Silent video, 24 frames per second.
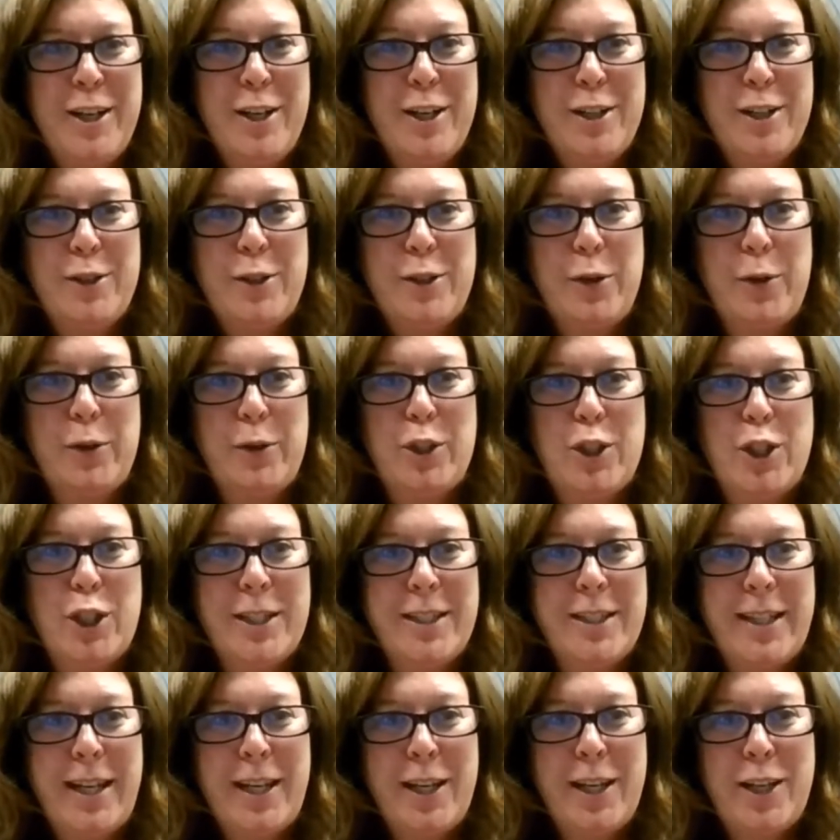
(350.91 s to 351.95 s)
So, mm-hmm.
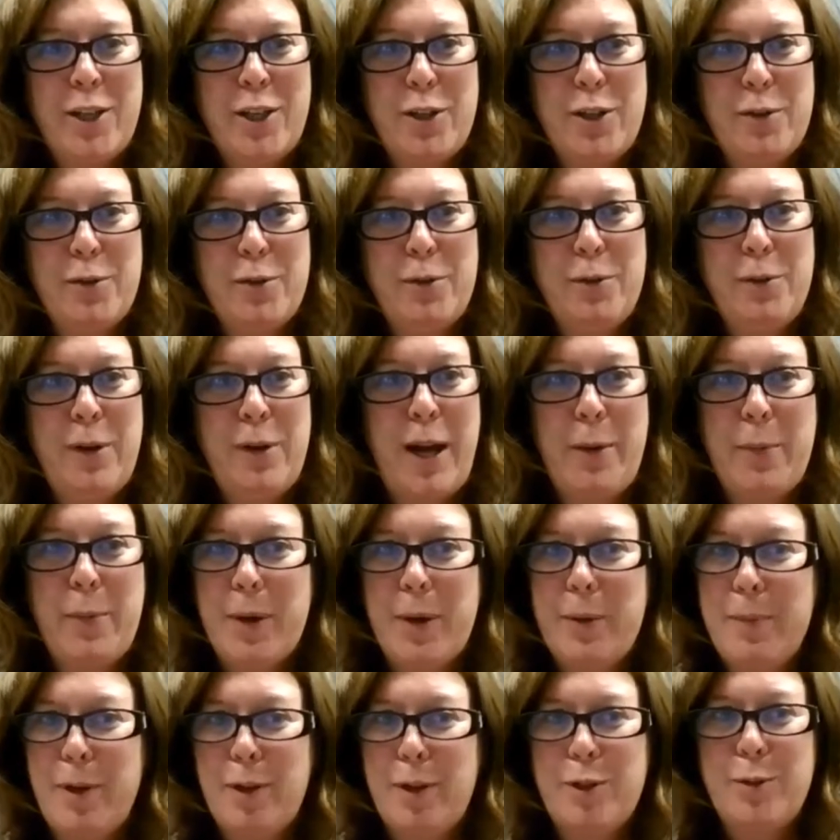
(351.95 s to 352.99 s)
just like you, I
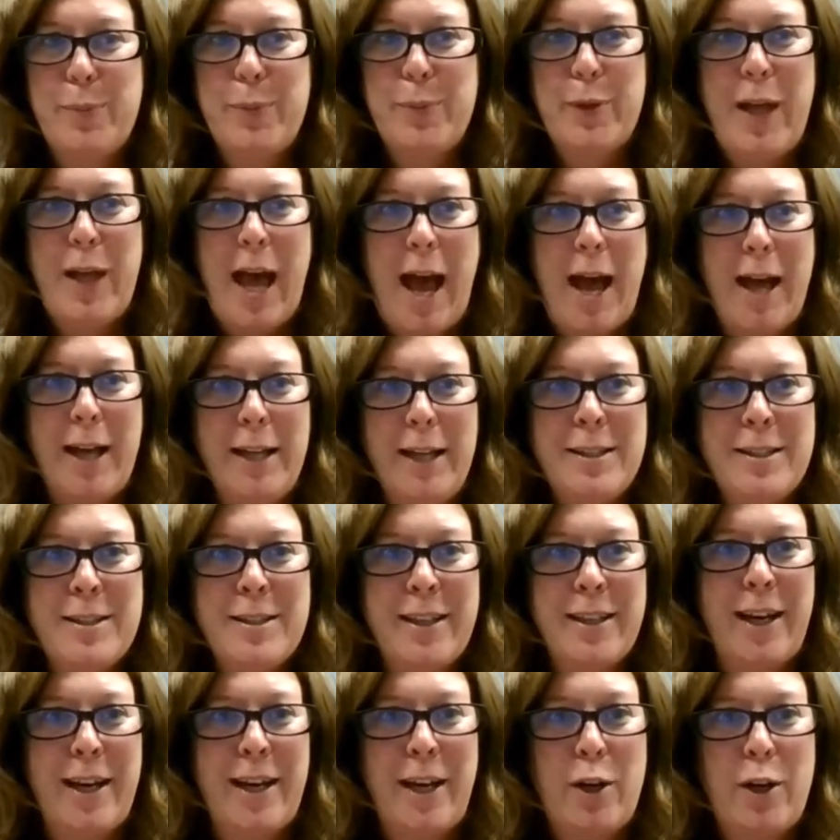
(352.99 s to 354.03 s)
wear multiple hats,
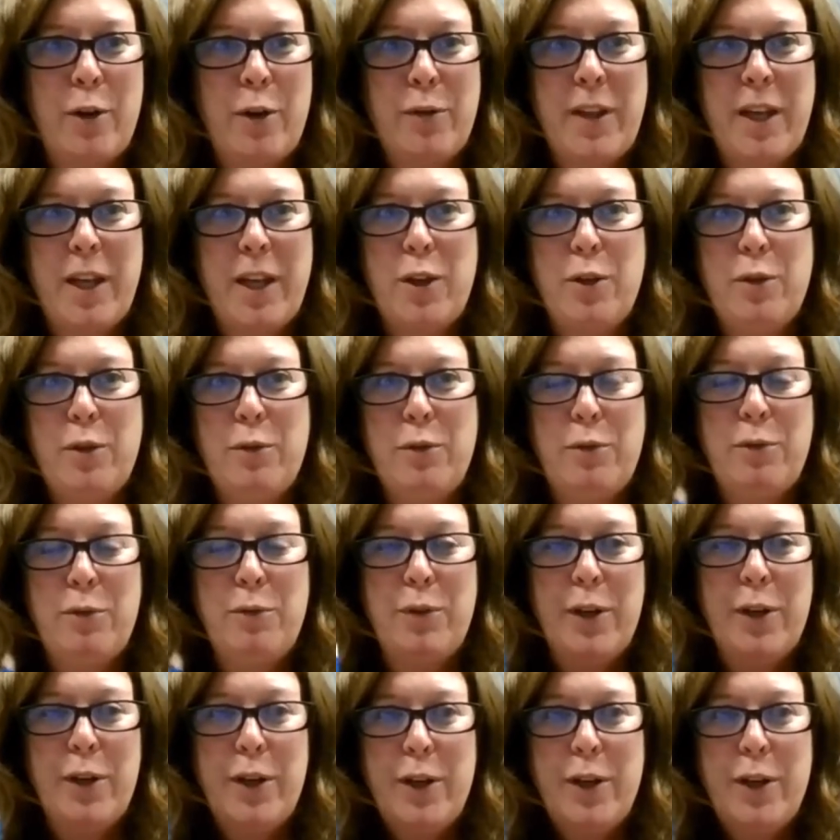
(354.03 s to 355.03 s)
and I know that you